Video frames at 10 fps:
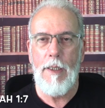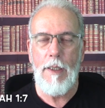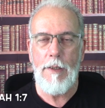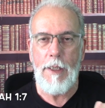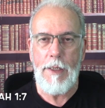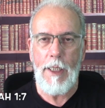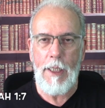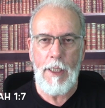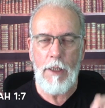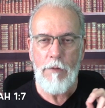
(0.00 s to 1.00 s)
The
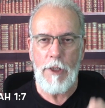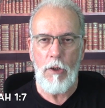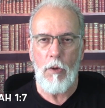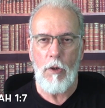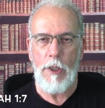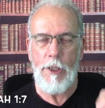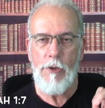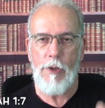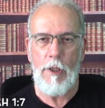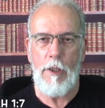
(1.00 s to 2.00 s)
day of the Lord
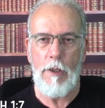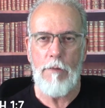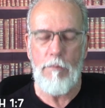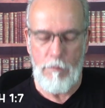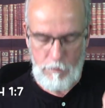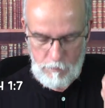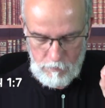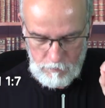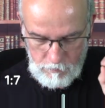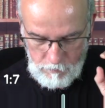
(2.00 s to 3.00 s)
is near.
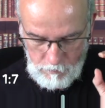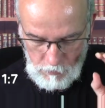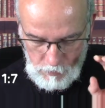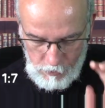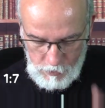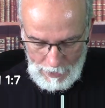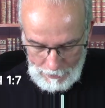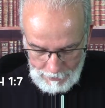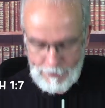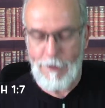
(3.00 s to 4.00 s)

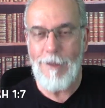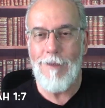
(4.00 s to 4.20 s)
Silent.